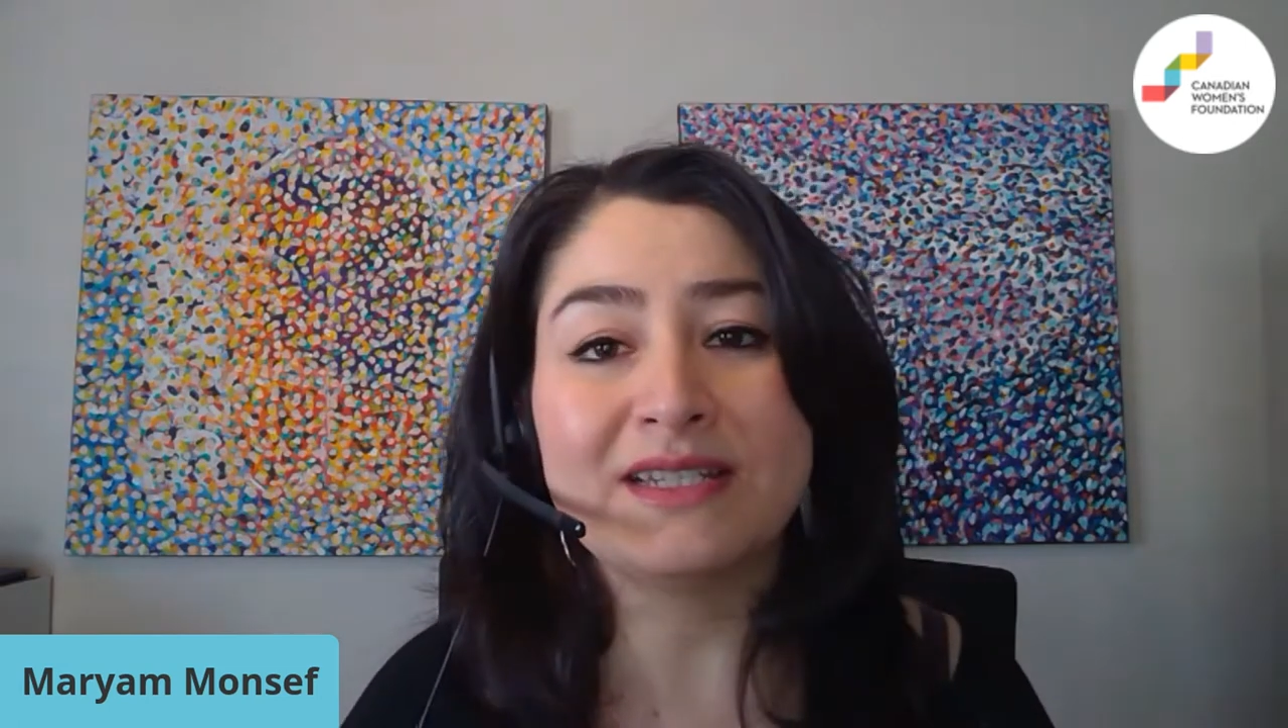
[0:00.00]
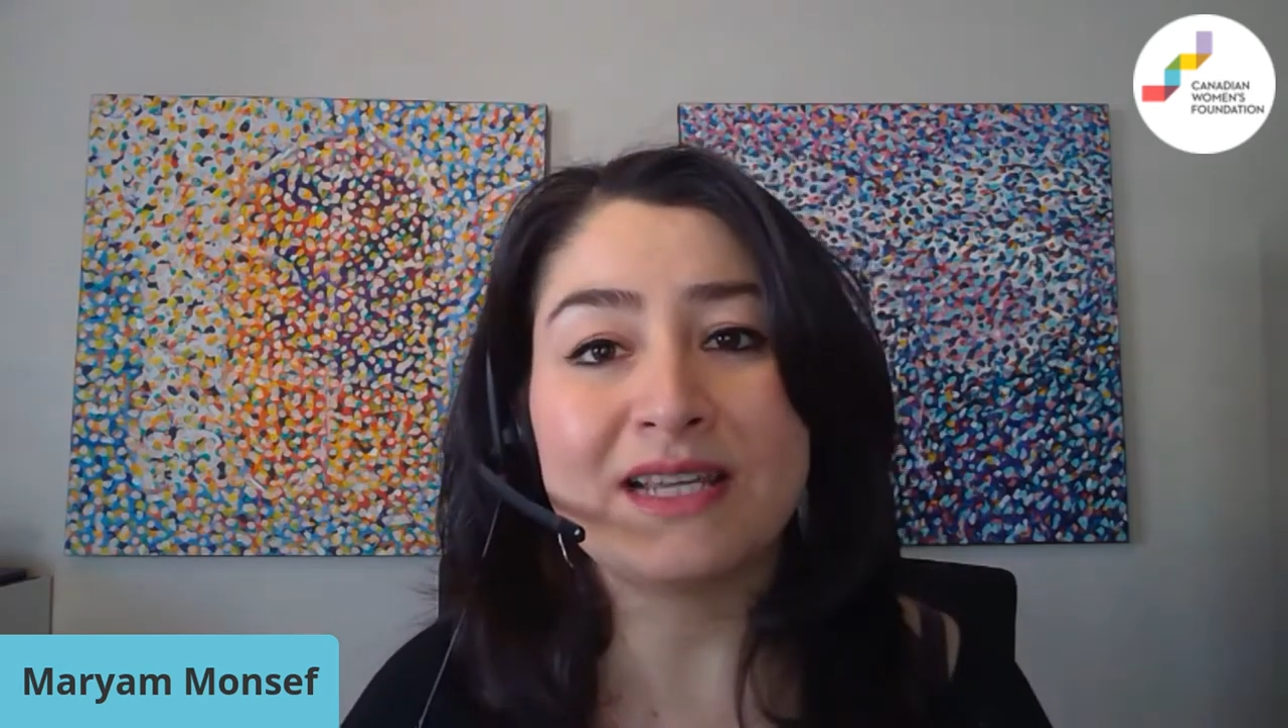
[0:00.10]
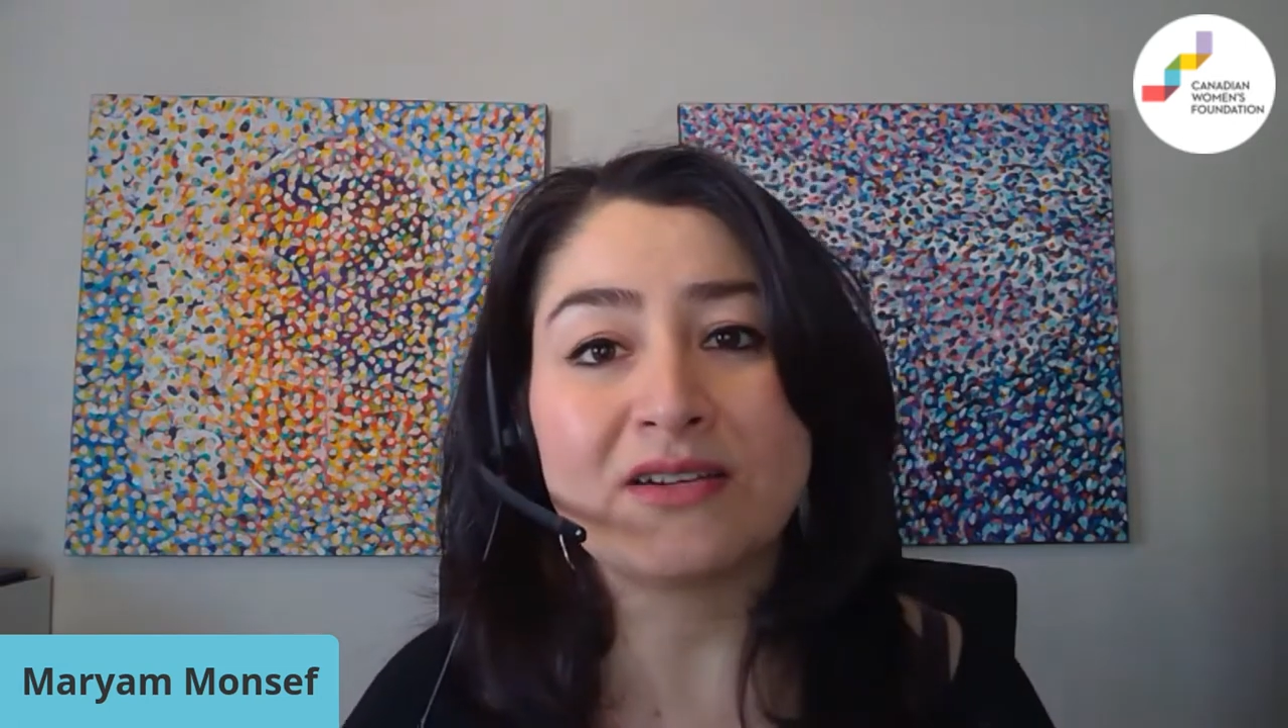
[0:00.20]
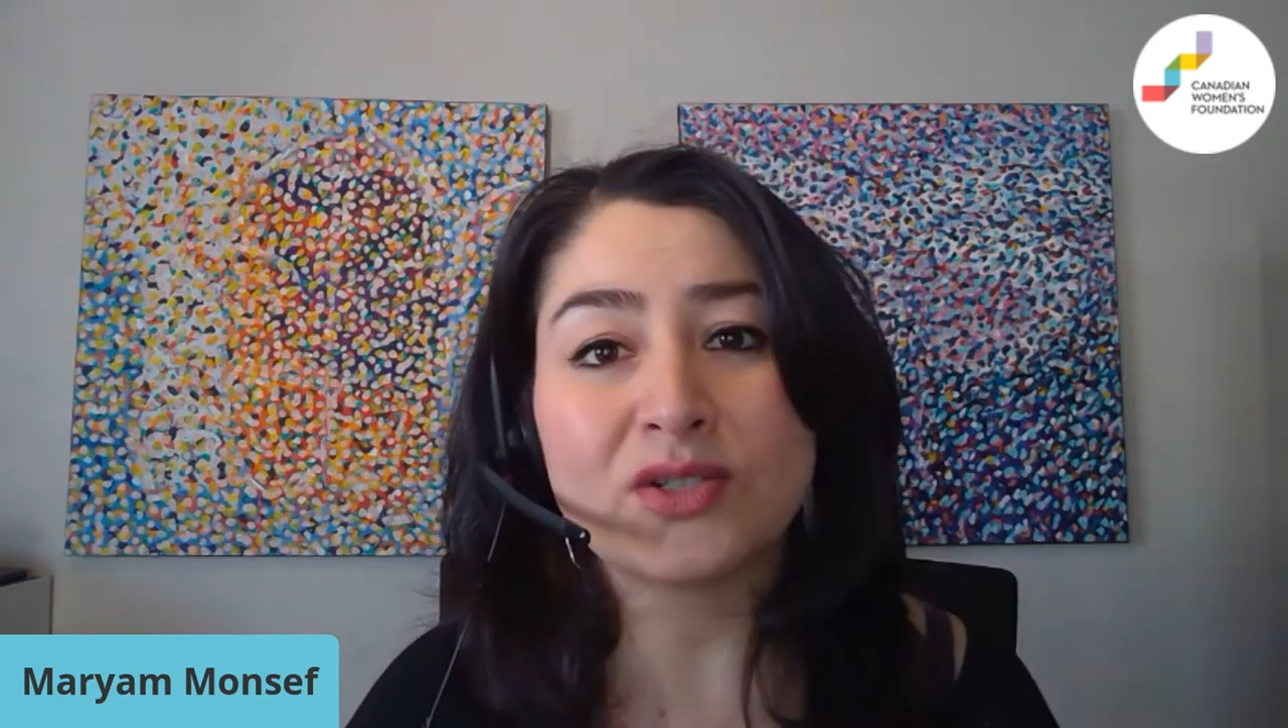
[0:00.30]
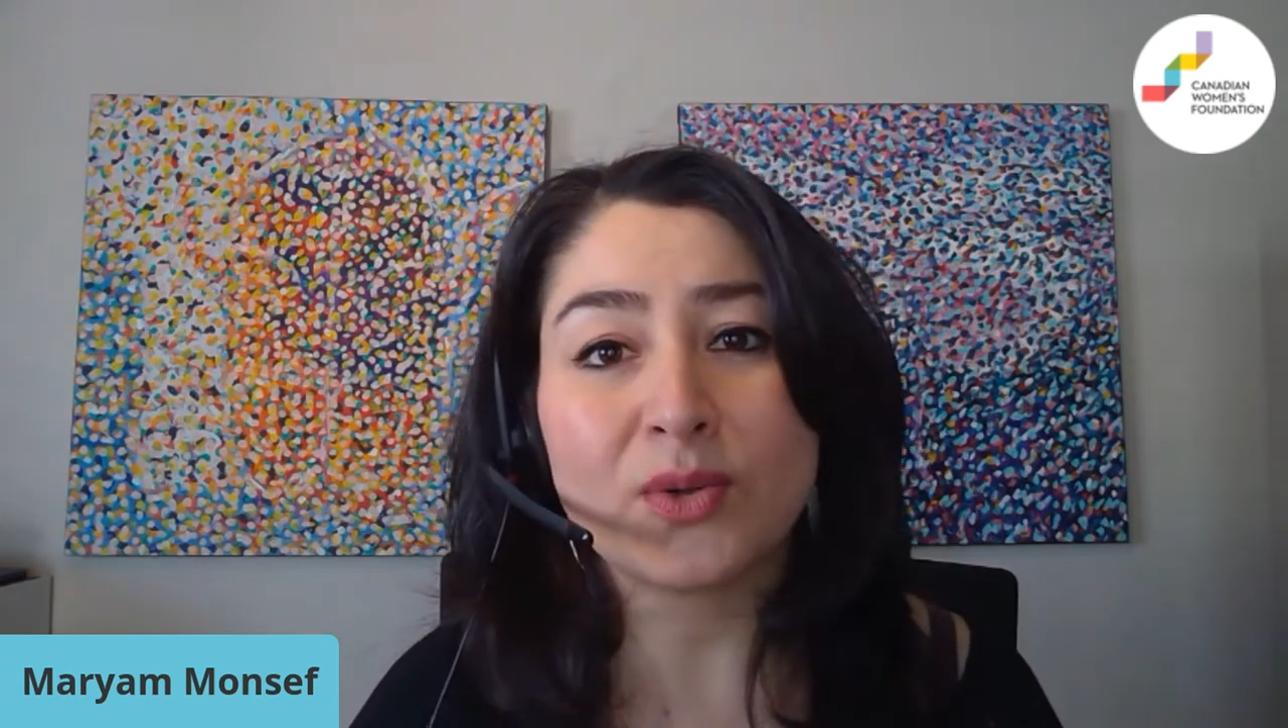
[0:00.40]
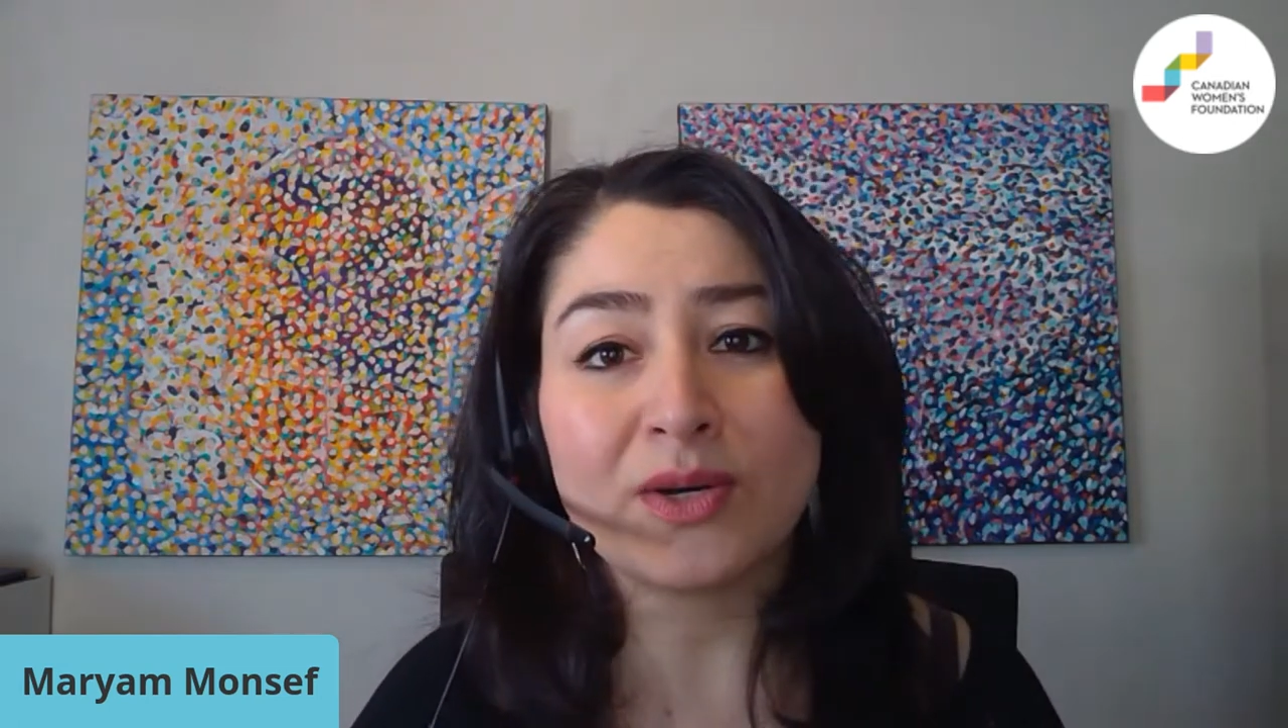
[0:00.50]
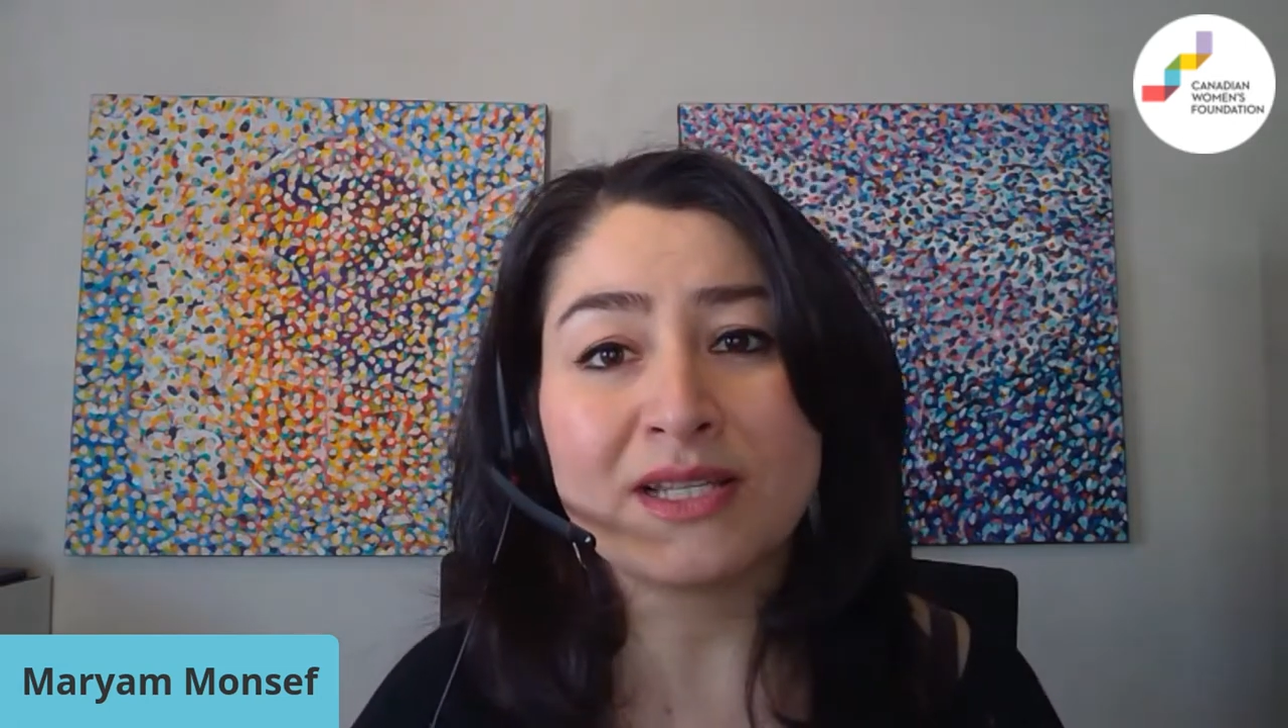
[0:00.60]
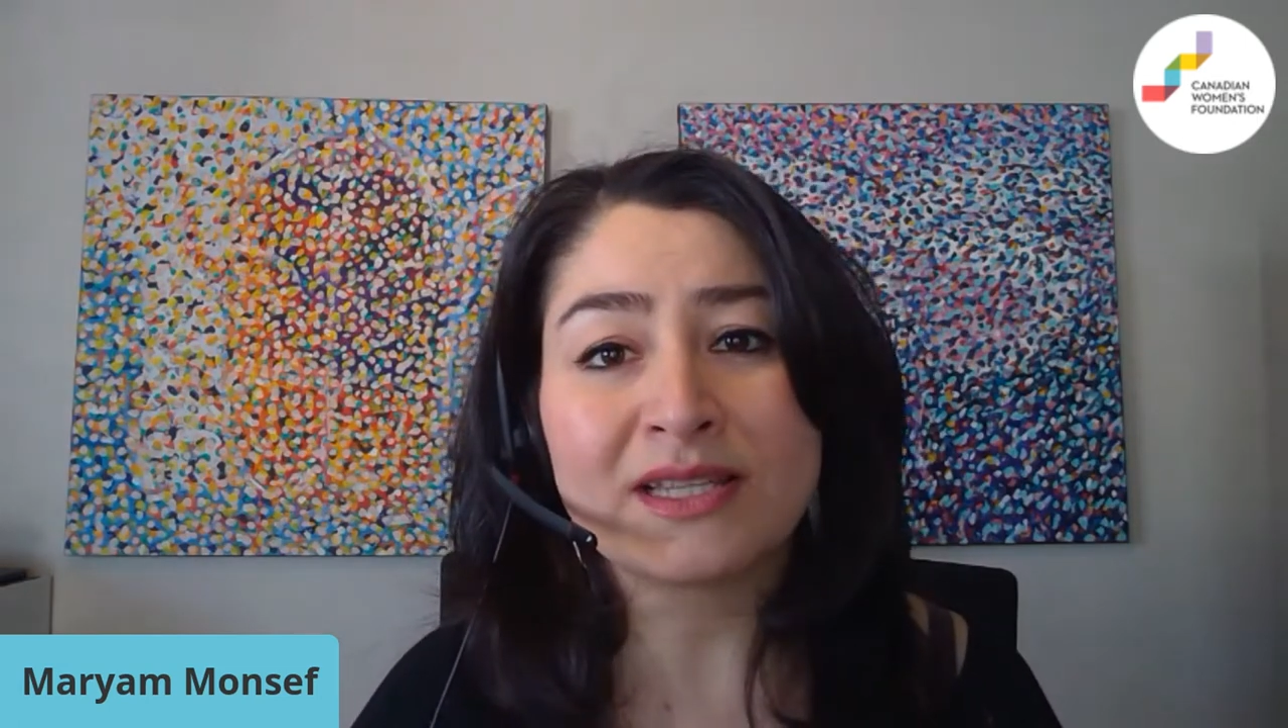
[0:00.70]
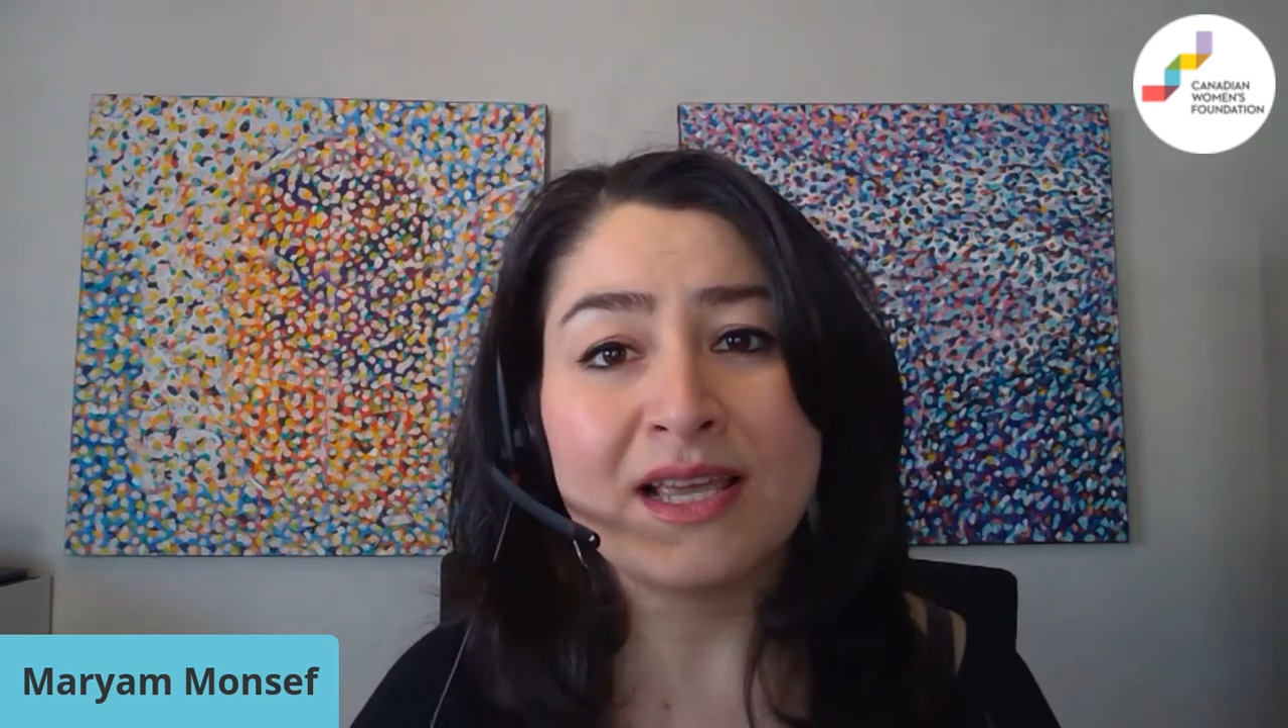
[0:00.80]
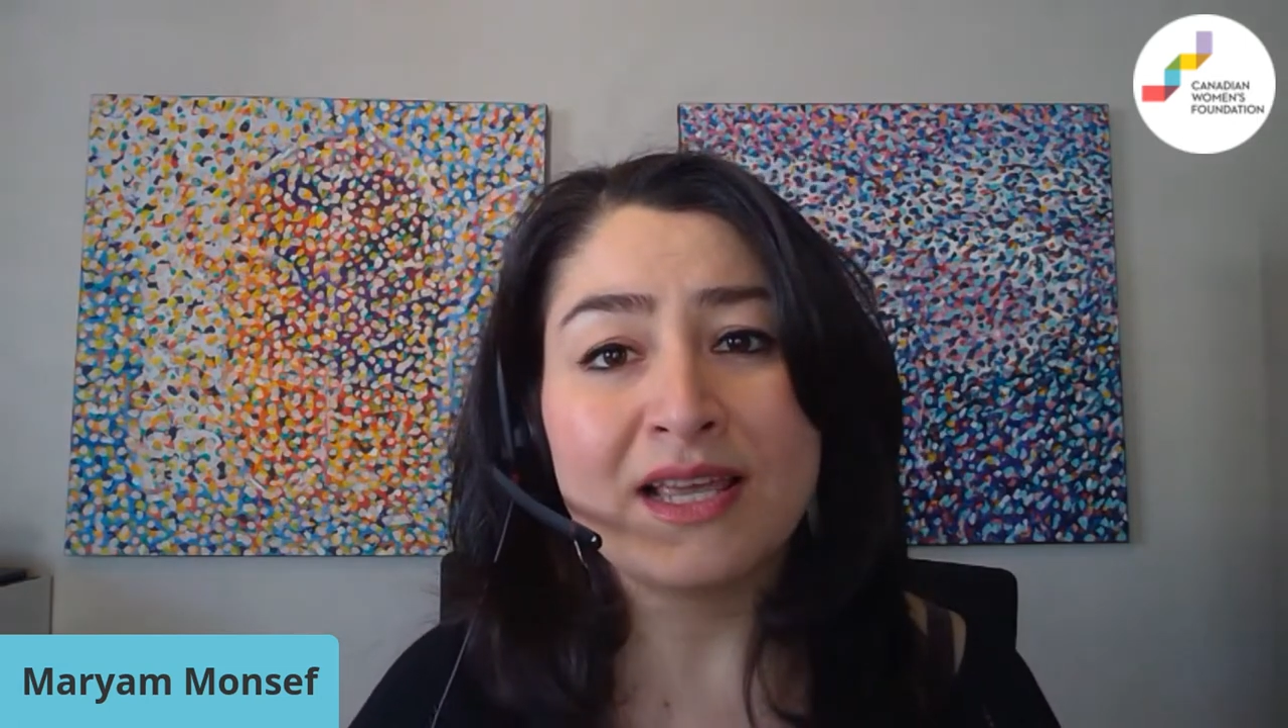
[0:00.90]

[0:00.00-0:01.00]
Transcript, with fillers: and territories.